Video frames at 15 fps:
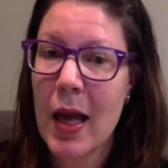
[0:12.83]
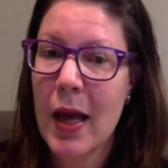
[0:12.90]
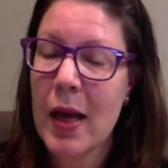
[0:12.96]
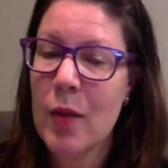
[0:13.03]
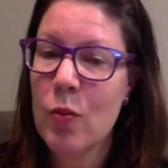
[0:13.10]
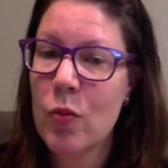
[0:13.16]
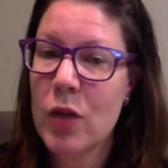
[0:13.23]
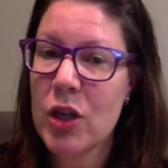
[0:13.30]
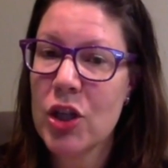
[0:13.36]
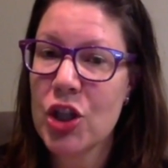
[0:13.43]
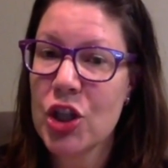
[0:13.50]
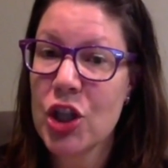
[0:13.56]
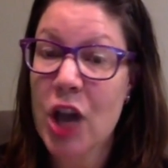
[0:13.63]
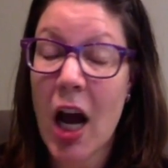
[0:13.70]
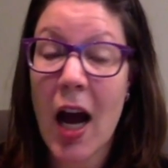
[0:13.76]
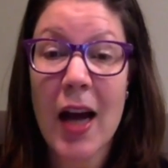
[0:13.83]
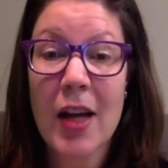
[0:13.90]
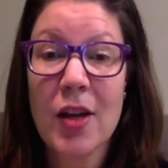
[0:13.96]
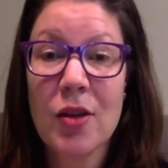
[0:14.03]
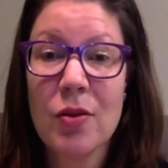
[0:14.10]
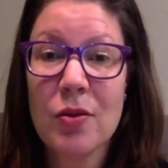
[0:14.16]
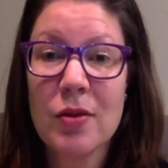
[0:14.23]
in which I
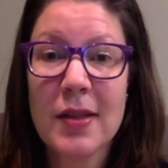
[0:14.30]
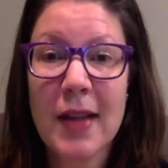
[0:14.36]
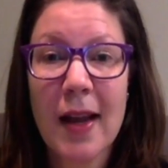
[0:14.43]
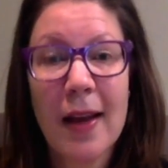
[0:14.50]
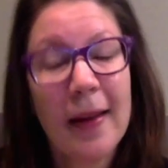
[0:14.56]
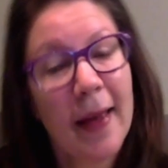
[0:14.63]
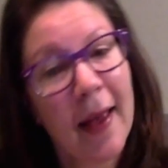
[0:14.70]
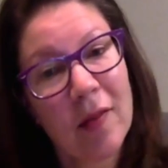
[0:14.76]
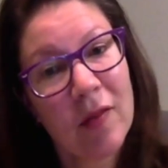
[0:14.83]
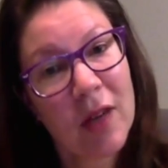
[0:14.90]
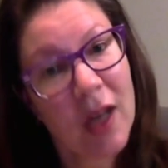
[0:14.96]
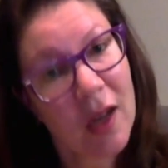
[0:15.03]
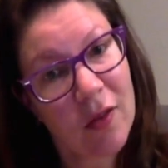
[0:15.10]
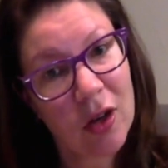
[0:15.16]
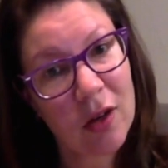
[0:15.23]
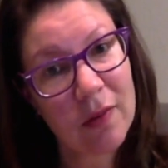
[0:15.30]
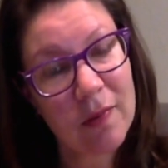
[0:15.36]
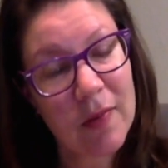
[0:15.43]
used a Canva cover